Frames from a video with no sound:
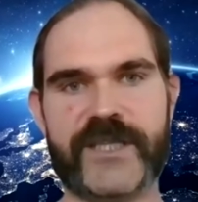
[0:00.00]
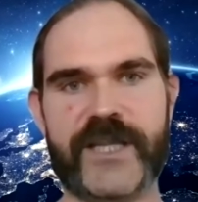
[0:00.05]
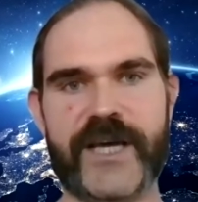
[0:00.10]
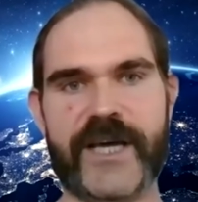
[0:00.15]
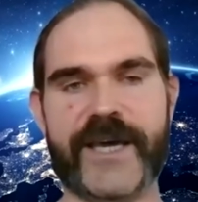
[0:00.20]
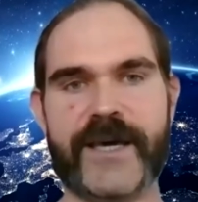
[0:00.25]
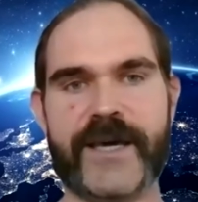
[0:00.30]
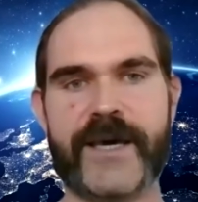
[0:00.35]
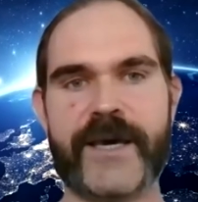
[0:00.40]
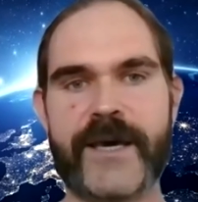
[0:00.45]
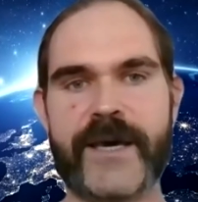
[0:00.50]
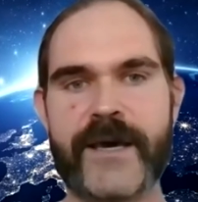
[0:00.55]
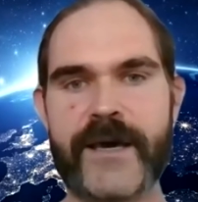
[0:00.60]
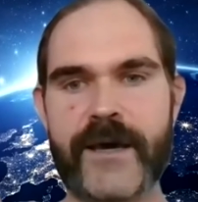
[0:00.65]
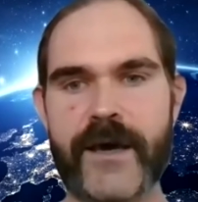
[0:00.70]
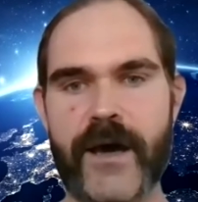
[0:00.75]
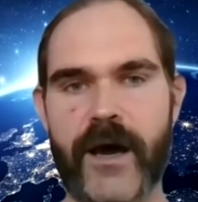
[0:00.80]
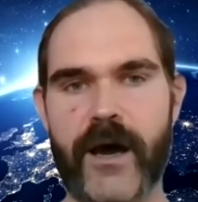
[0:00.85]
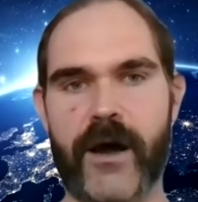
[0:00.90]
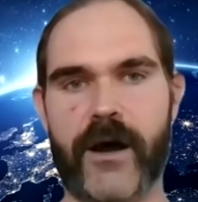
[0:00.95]
Like
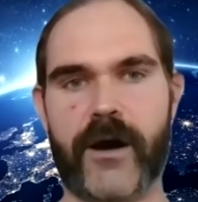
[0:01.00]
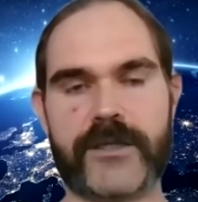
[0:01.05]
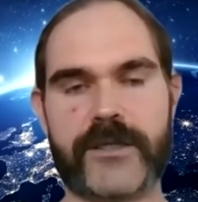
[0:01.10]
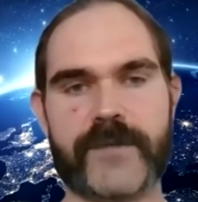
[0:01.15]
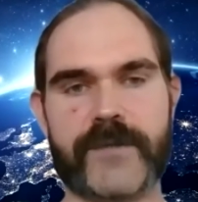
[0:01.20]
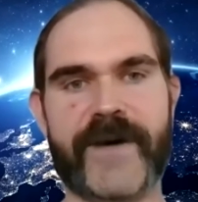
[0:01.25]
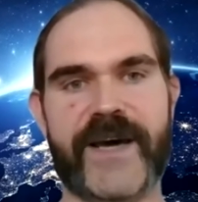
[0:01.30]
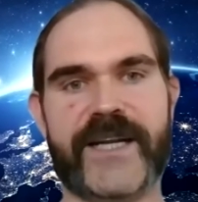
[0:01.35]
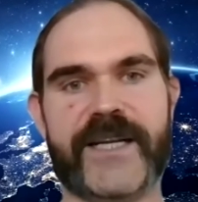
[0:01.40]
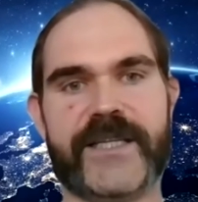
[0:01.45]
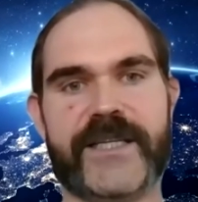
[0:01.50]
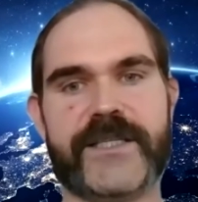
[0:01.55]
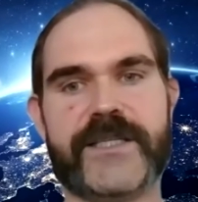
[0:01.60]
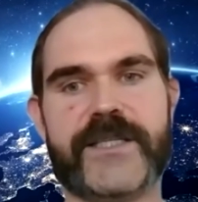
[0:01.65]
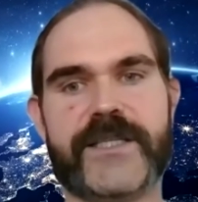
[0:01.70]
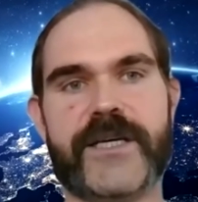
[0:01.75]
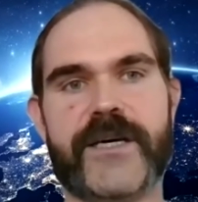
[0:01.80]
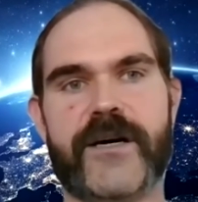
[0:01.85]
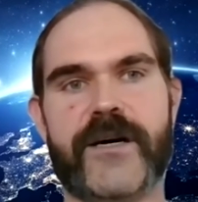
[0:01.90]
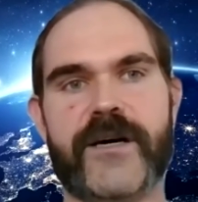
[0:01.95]
our
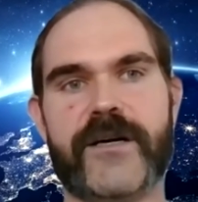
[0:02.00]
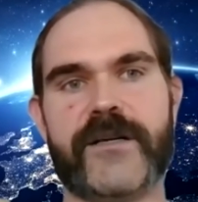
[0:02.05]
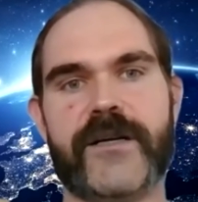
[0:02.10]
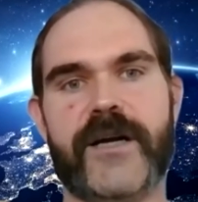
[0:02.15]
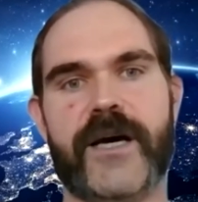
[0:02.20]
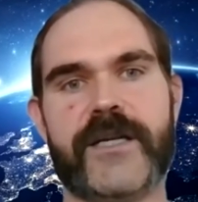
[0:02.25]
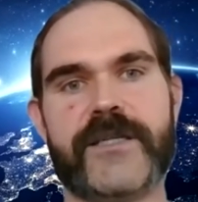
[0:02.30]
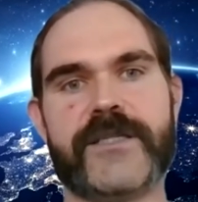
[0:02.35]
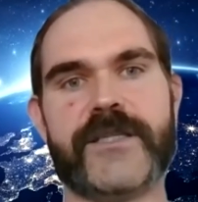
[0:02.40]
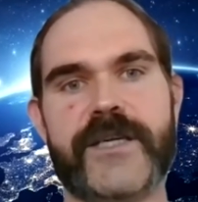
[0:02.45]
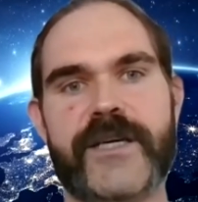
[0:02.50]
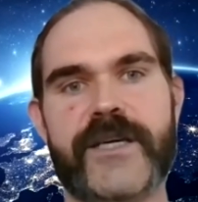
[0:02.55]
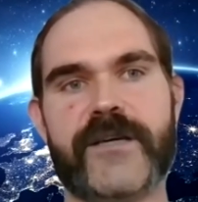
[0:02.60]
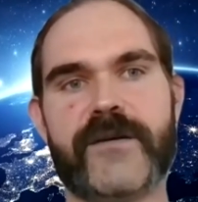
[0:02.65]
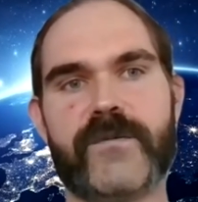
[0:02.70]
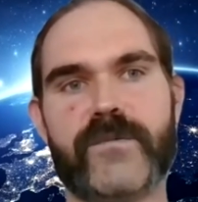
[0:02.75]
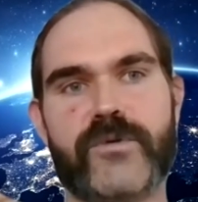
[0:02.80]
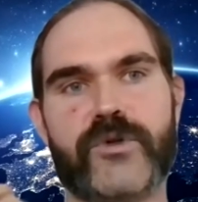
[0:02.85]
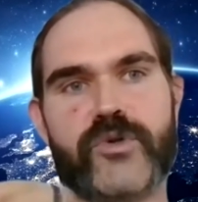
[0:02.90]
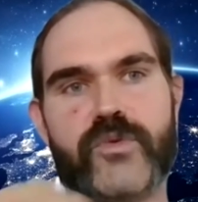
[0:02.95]
dependency on
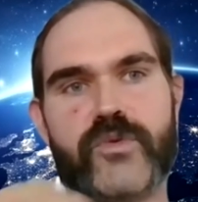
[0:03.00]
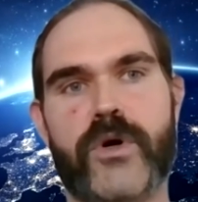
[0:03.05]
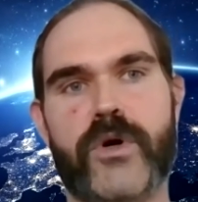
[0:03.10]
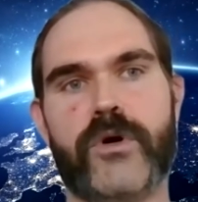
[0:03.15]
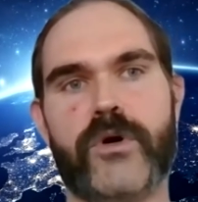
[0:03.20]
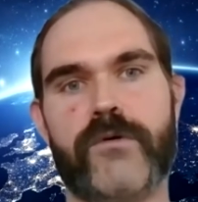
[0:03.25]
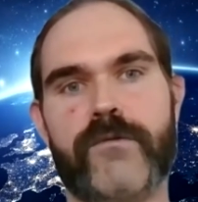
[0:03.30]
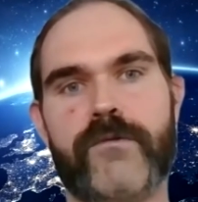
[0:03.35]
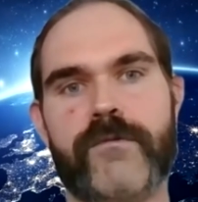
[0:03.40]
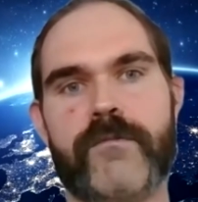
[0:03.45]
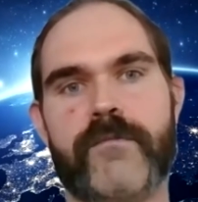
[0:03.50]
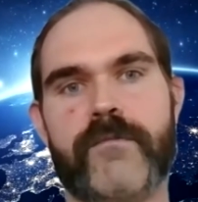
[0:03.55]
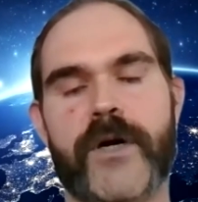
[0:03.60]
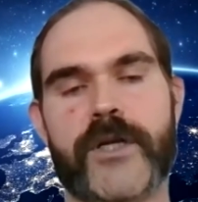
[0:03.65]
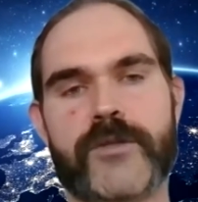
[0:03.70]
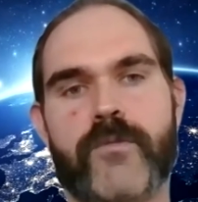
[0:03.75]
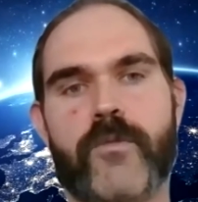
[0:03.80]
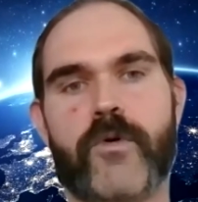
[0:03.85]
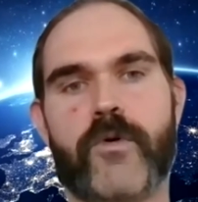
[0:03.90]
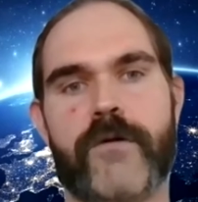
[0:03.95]
hunting drove
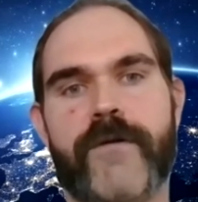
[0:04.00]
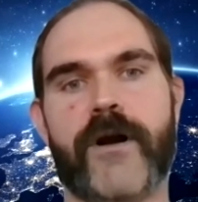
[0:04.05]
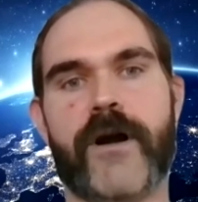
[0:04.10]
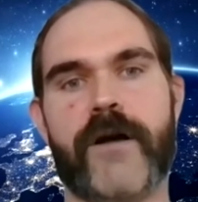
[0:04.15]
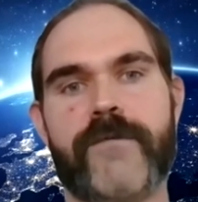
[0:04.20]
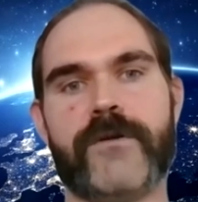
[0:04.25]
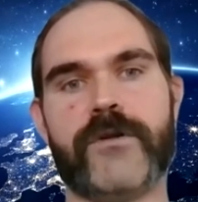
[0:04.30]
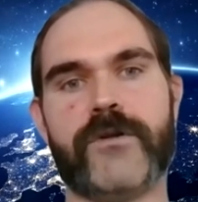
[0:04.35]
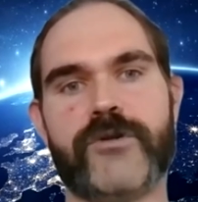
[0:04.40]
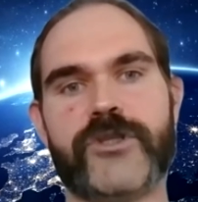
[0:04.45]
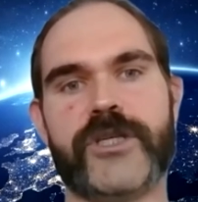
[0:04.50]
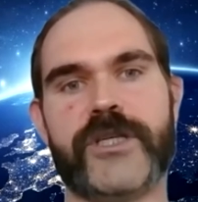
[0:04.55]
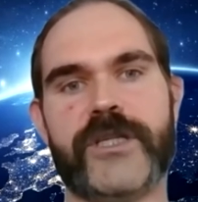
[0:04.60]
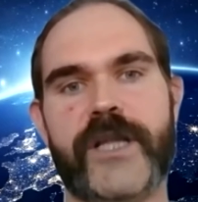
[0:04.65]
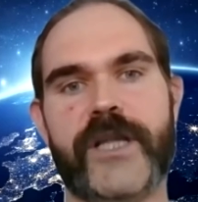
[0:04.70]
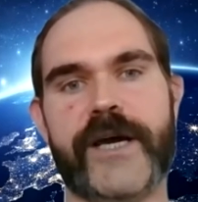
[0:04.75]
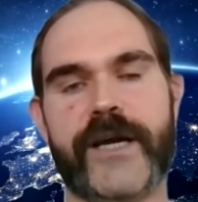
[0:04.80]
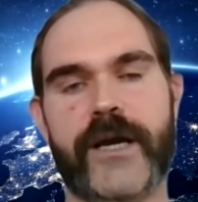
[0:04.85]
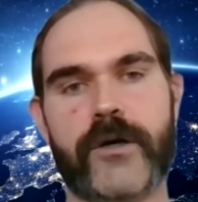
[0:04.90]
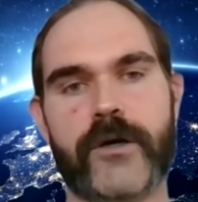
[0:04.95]
much more of our evolution,
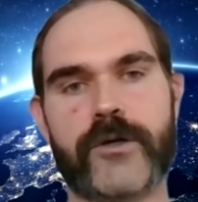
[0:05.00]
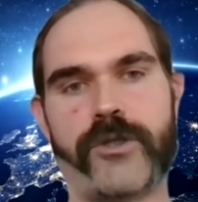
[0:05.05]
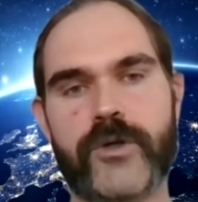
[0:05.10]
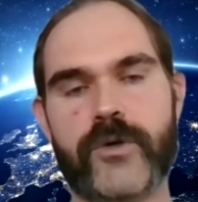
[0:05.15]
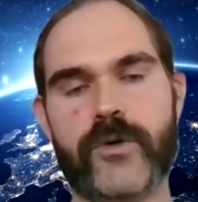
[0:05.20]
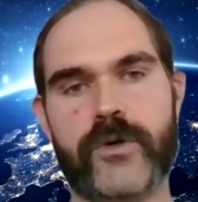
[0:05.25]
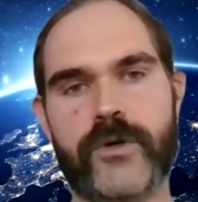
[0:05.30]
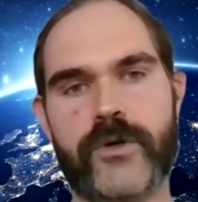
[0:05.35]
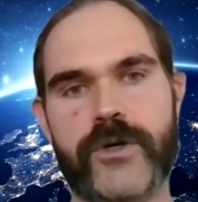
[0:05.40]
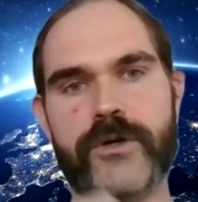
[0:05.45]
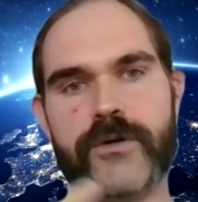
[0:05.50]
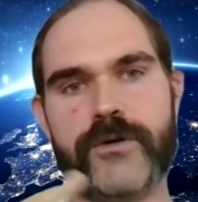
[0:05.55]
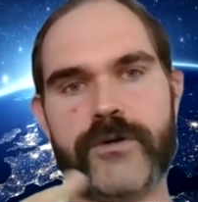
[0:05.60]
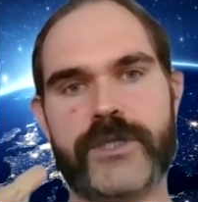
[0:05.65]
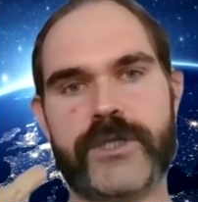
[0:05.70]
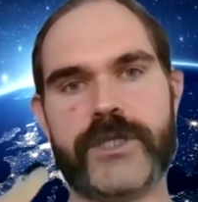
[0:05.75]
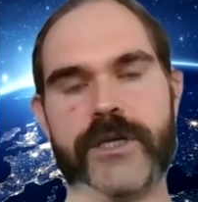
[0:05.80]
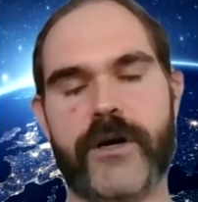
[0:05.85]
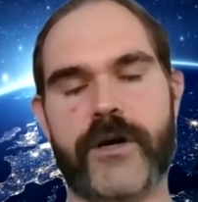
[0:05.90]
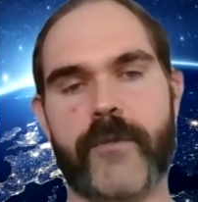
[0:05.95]
like our tool
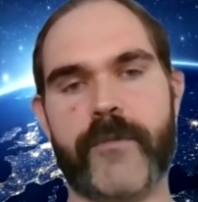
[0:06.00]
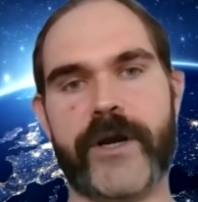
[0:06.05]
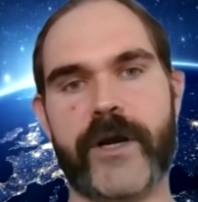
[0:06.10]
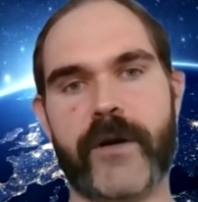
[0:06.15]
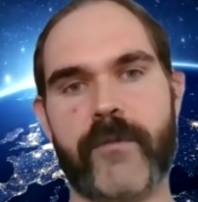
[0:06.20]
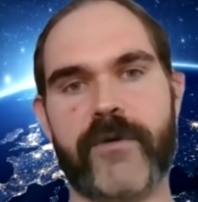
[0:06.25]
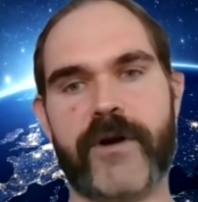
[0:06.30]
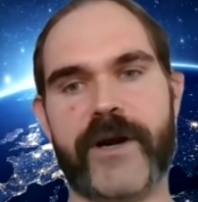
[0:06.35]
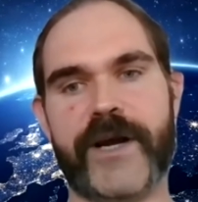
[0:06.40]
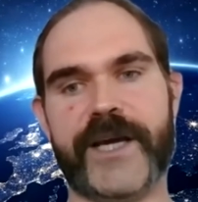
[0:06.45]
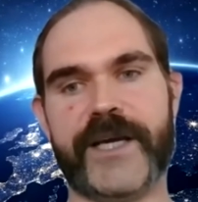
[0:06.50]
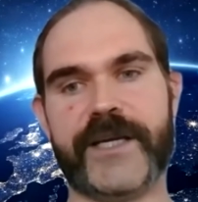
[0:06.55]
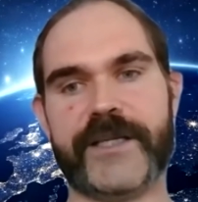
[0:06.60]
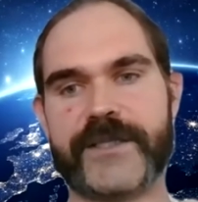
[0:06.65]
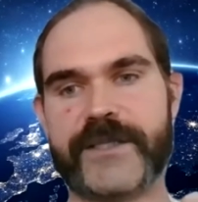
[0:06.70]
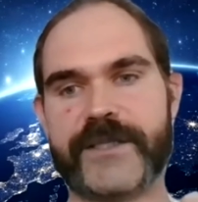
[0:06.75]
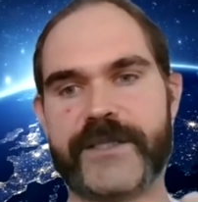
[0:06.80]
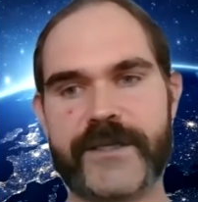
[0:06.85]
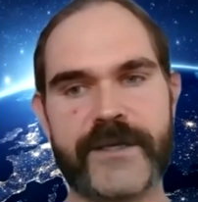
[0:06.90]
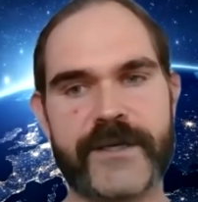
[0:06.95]
use and our bigger
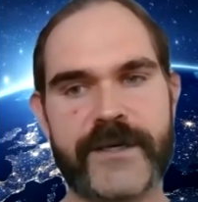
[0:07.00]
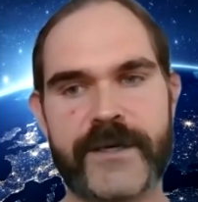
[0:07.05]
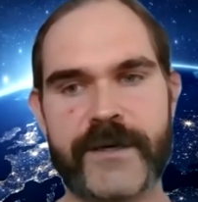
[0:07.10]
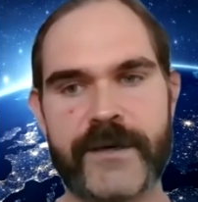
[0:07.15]
brains.